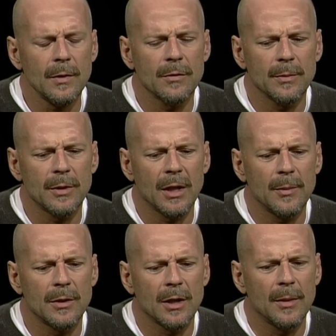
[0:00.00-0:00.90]
from time
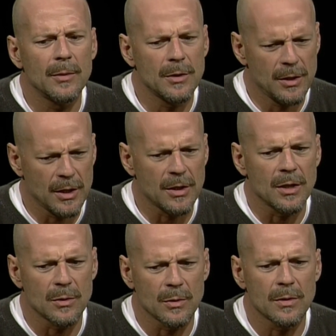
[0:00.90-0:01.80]
to time. Sixth
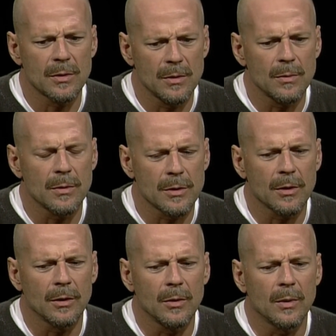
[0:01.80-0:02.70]
Sense was was
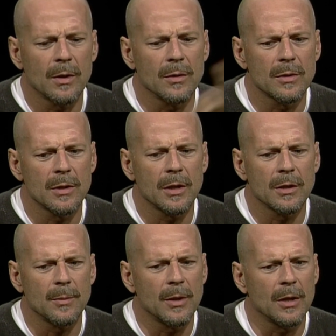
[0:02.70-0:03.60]
certainly one of those
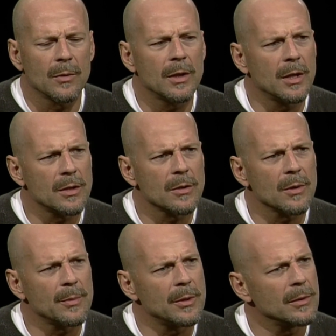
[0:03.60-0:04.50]
things. I mean, I read that
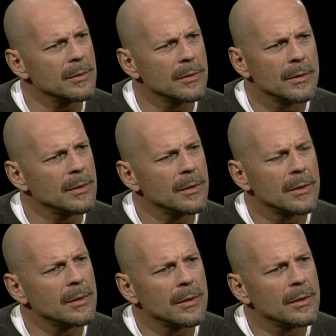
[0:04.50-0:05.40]
script and
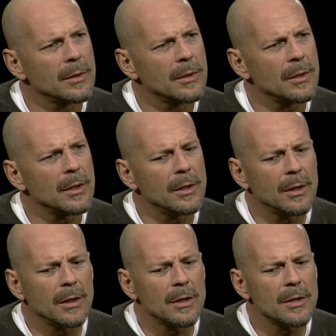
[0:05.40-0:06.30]
and
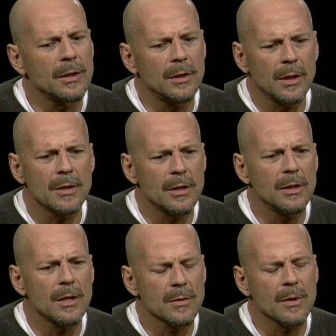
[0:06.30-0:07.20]
uh, I said I said
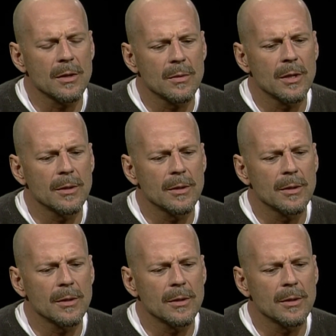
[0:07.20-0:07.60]
yes right away.